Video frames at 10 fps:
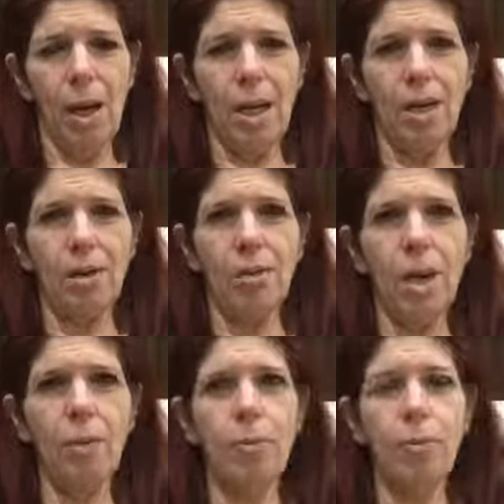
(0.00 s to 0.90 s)
It's
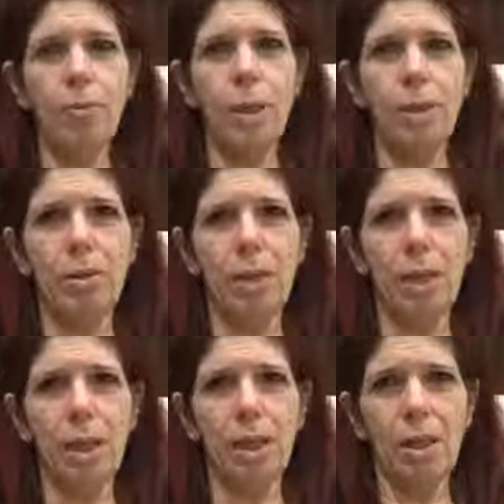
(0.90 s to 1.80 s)
time for me to
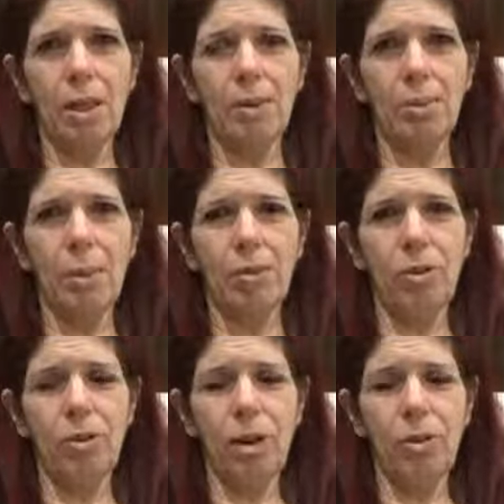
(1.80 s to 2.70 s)
get this
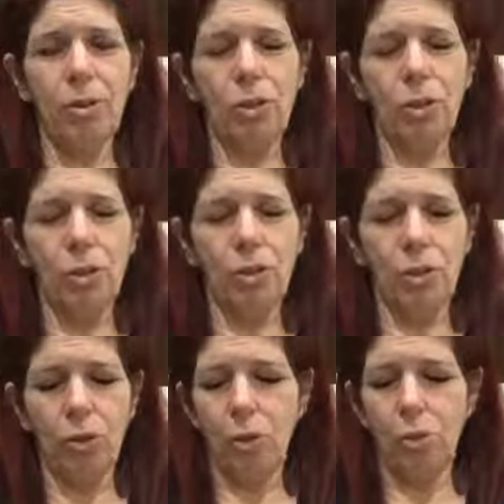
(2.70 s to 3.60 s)
message out to
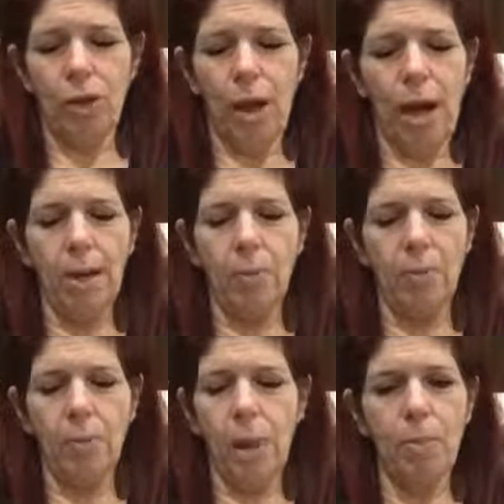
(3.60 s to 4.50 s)
Christian groups.
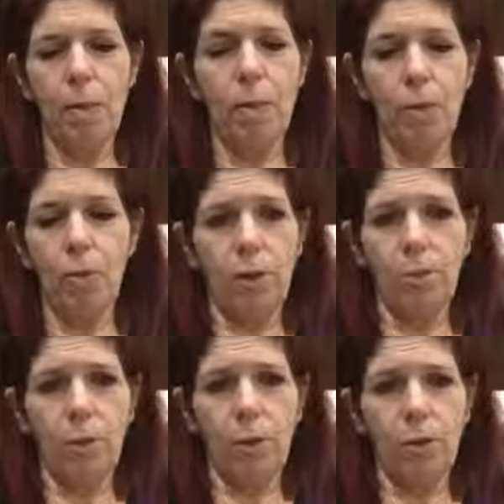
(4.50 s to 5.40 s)
I'm on no
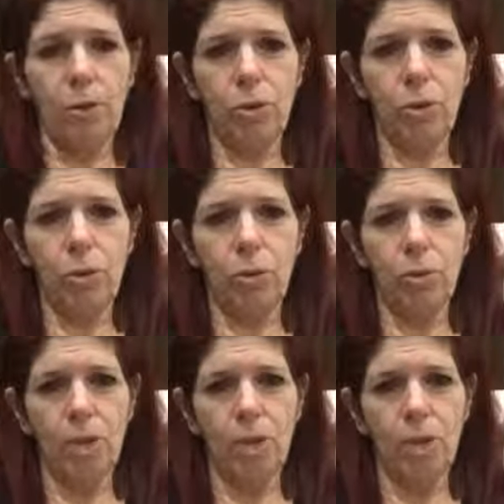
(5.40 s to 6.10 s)
Facebook Christian groups.